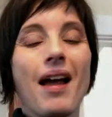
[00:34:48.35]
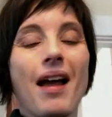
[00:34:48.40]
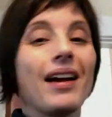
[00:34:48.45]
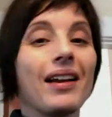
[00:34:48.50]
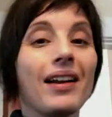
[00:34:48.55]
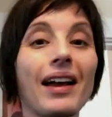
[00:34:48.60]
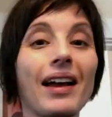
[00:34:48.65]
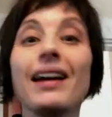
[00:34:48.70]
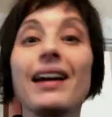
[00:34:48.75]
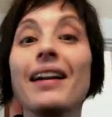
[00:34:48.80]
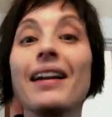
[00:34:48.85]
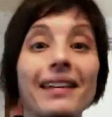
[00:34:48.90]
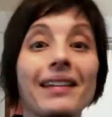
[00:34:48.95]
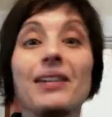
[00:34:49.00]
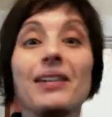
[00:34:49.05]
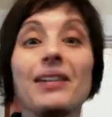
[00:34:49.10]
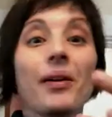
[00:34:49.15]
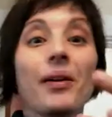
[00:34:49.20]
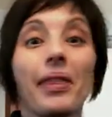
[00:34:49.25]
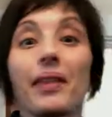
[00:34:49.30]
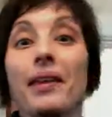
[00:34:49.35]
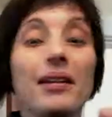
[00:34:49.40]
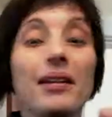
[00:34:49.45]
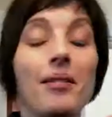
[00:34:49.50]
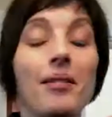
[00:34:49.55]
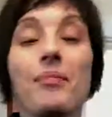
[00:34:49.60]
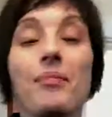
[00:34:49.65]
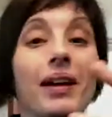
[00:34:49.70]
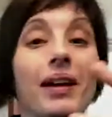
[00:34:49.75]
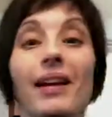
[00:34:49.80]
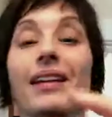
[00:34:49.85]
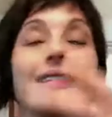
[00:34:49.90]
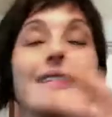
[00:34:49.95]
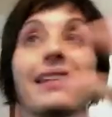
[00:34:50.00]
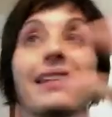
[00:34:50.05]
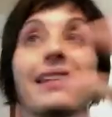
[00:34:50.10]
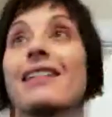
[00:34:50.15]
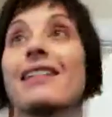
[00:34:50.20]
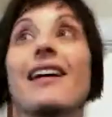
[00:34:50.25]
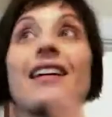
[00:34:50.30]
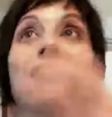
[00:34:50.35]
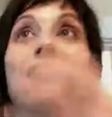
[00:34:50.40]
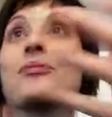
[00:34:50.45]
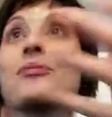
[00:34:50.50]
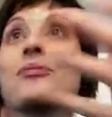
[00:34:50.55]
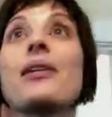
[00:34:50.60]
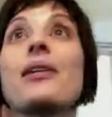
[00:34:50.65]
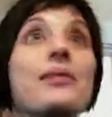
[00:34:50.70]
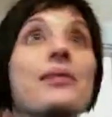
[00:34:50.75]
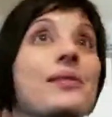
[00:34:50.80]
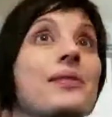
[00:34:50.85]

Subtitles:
and I got to hear them discuss whether